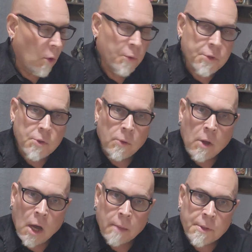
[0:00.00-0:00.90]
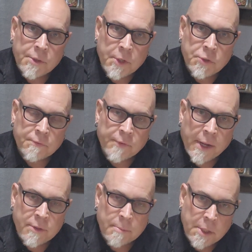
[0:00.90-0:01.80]
old school Autumn Cathedral
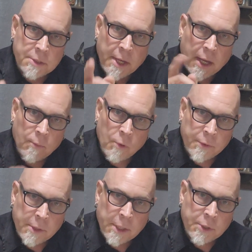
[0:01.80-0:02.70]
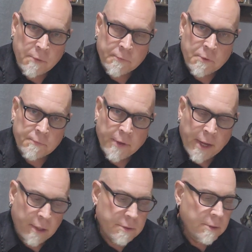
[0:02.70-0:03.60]
fans, I'm going to tag one that I know for a
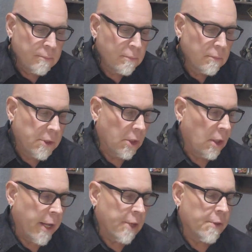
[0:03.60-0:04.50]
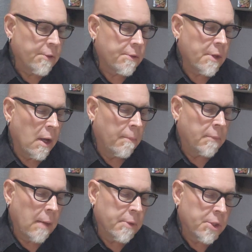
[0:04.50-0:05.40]
fact he'll like this.
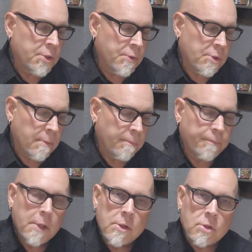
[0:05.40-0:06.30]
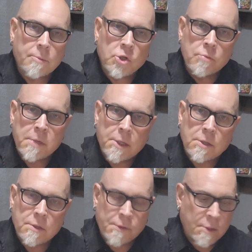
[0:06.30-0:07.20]
I'm going to do some new
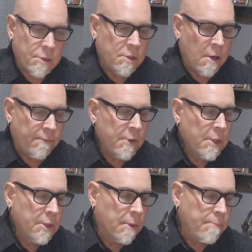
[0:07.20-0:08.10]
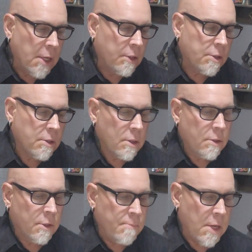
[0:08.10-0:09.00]
mixes of this stuff. The
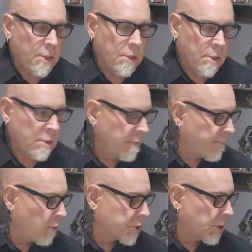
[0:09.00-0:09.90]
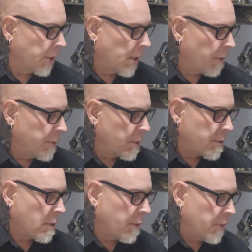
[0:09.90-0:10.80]
mixes, unfortunately, on
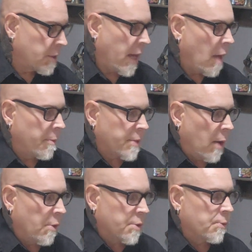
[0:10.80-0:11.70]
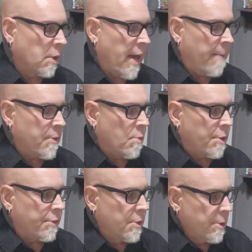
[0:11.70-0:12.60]
these albums, I wasn't real happy
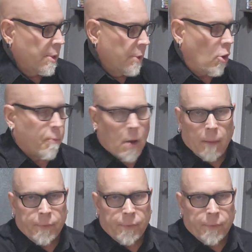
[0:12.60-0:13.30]
with. No